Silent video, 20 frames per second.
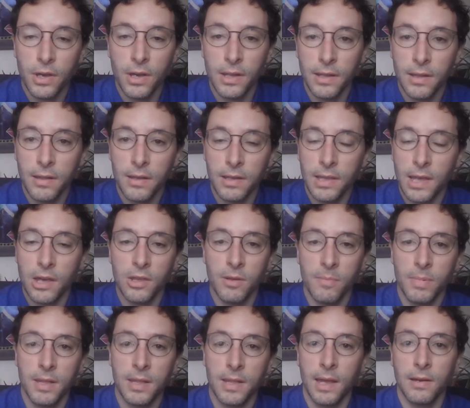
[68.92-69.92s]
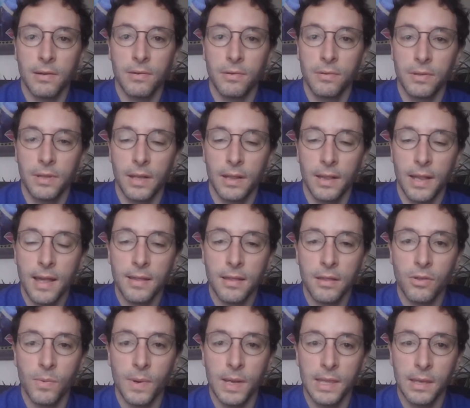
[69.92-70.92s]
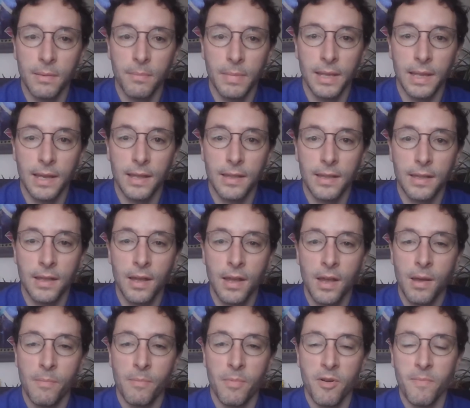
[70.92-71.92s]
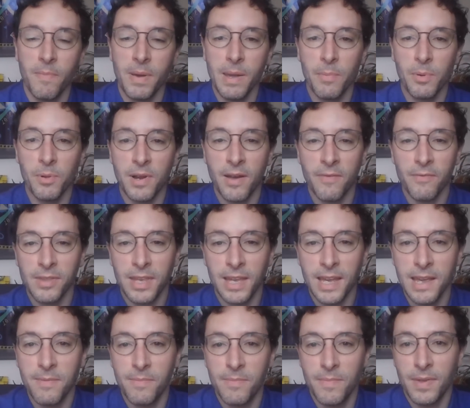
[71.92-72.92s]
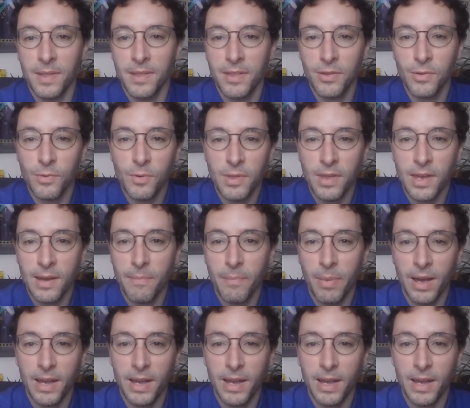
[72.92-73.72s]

journeys could actually be cycled in less than 20 minutes. But people are having to keep and store their